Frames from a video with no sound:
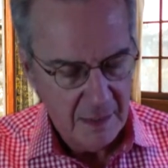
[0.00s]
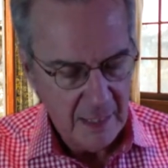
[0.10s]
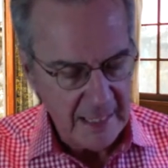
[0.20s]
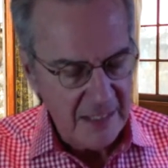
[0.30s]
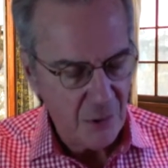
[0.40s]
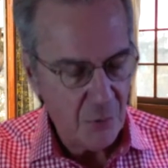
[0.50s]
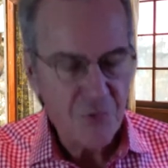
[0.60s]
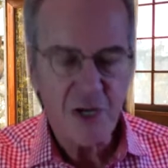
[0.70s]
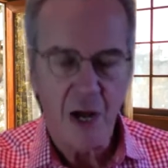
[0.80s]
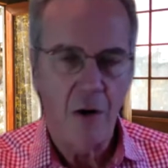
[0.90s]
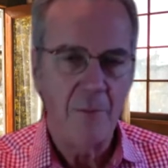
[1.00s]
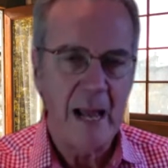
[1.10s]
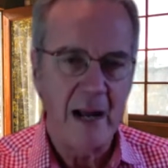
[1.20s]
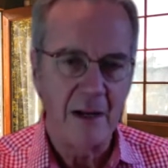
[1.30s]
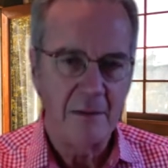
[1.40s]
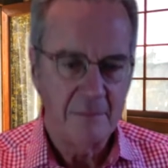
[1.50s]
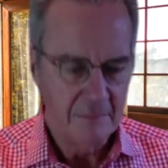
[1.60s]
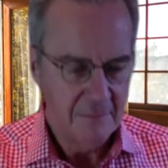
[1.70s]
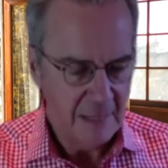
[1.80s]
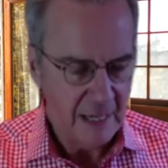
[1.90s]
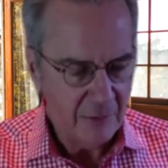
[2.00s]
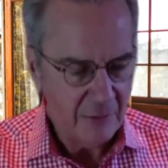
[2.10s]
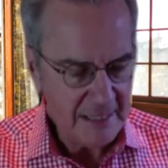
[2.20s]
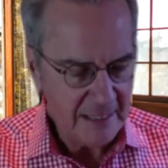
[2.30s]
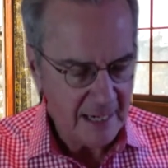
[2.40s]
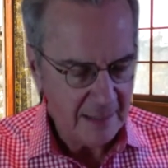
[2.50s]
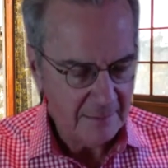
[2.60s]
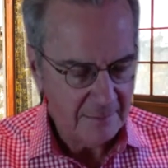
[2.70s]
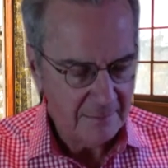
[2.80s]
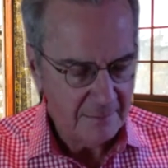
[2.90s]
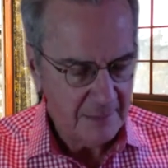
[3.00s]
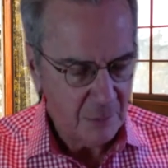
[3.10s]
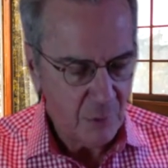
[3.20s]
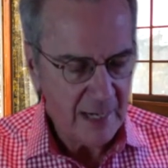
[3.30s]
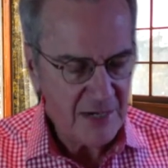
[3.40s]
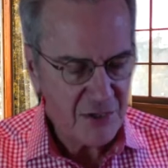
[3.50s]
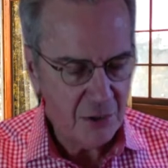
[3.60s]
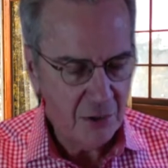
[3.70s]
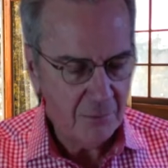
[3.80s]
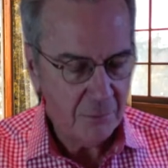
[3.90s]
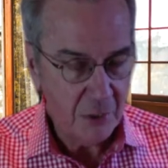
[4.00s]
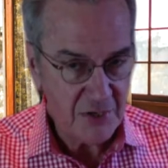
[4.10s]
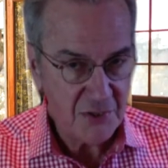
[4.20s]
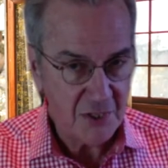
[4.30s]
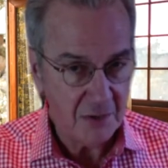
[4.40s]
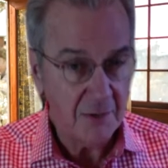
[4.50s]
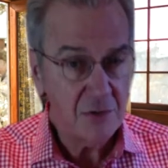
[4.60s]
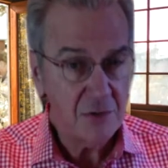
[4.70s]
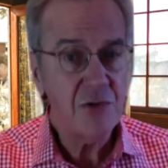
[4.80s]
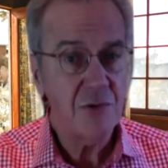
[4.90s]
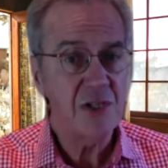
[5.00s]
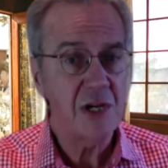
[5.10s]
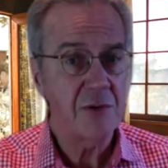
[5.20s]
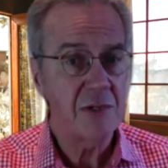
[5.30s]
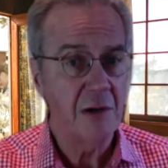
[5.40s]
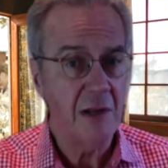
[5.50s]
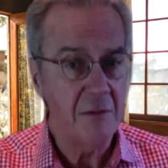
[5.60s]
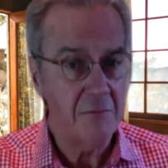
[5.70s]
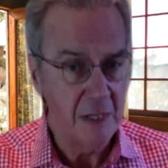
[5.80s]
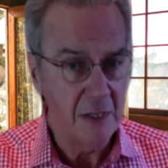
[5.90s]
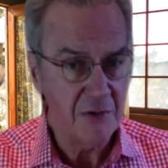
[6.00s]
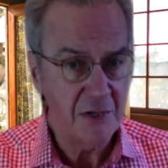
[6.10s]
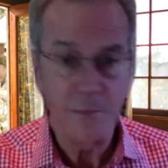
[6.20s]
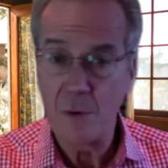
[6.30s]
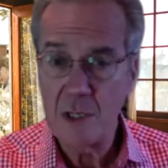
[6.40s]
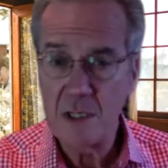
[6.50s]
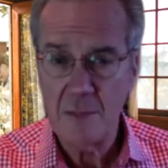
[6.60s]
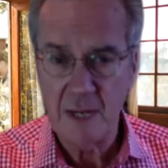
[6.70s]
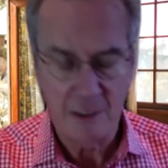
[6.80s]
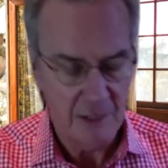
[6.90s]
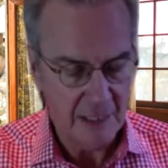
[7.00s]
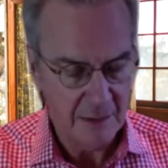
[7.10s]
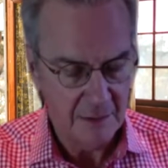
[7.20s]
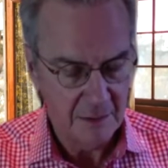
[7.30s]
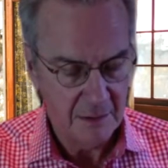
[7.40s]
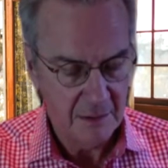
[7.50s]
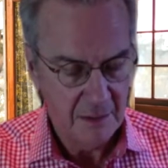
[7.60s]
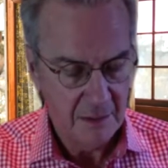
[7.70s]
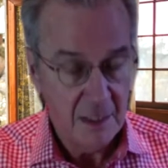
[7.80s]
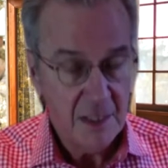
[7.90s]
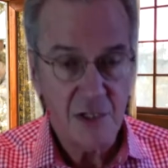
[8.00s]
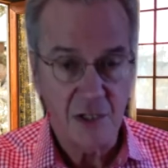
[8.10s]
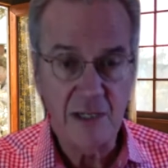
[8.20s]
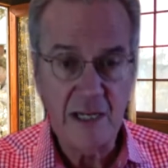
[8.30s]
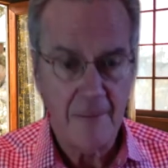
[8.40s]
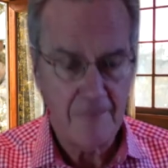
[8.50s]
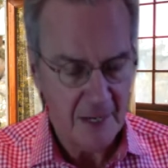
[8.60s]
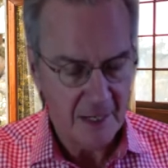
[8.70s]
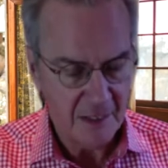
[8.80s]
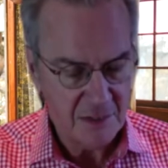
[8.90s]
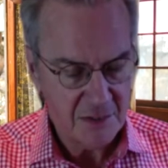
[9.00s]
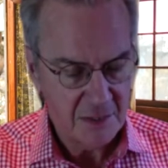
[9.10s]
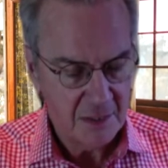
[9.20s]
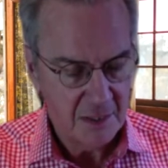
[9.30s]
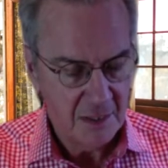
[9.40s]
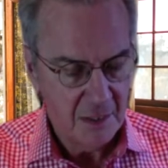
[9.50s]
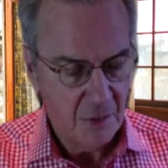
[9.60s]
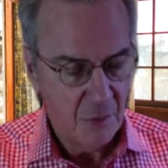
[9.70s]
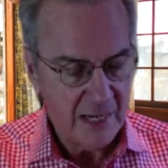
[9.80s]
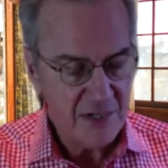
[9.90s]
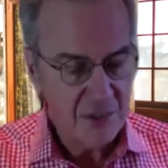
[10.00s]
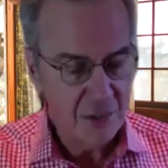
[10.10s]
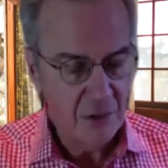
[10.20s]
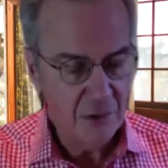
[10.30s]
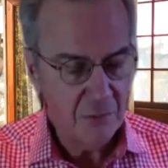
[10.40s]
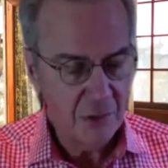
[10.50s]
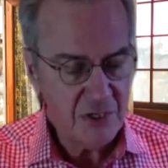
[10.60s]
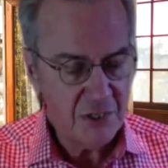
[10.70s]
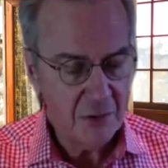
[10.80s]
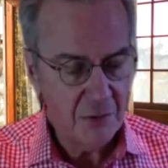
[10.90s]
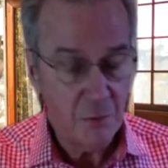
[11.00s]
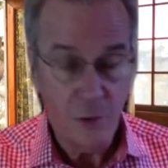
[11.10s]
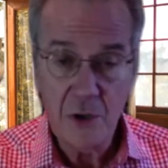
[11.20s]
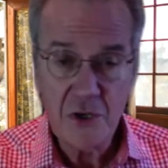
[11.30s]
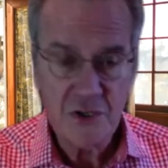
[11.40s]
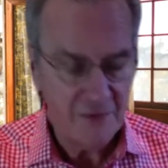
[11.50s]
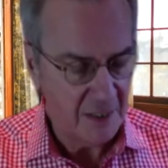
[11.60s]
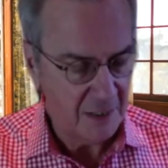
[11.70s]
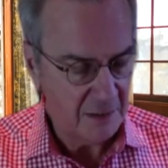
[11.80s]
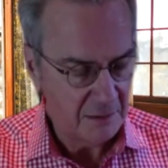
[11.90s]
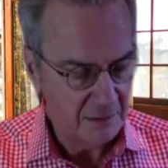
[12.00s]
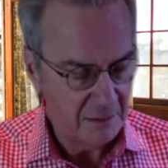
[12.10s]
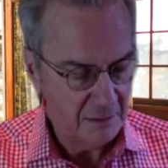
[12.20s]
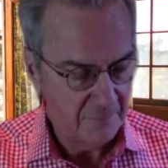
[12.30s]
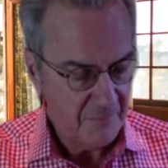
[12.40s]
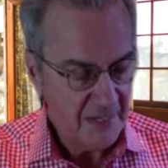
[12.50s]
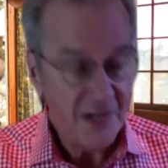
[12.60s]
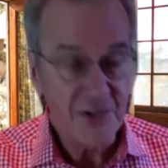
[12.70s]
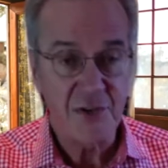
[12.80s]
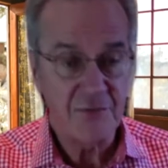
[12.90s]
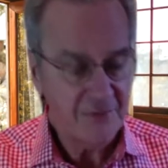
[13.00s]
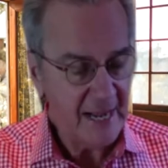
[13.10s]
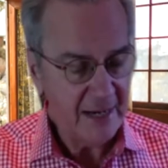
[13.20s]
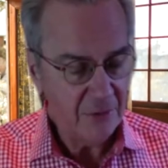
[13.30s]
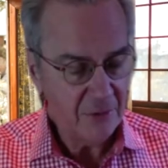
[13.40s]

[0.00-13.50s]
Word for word: and knows all about it. I'll repeat that. What has hurt Bristow, the Treasury Secretary, the most, appointed by Grant to clean up things, what has hurt Bristow worst of all is the final